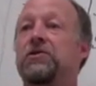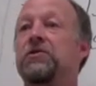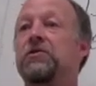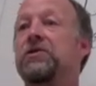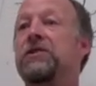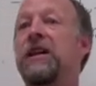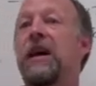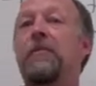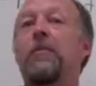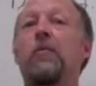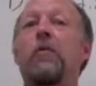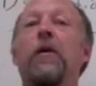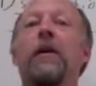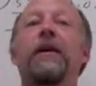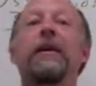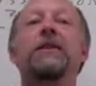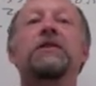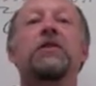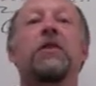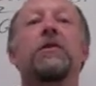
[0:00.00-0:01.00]
So, step
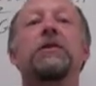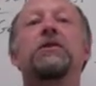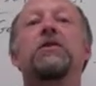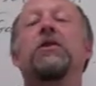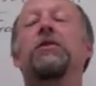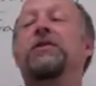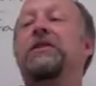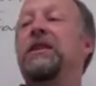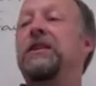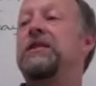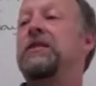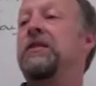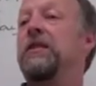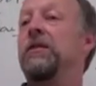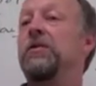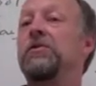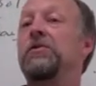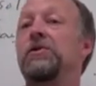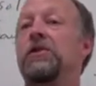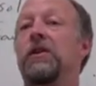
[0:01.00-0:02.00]
one is always called
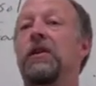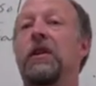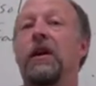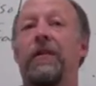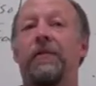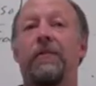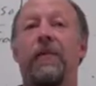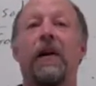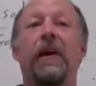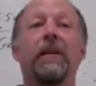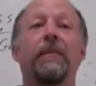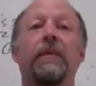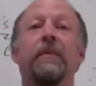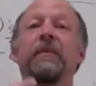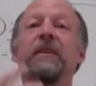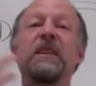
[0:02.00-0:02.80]
dissolution of parliament,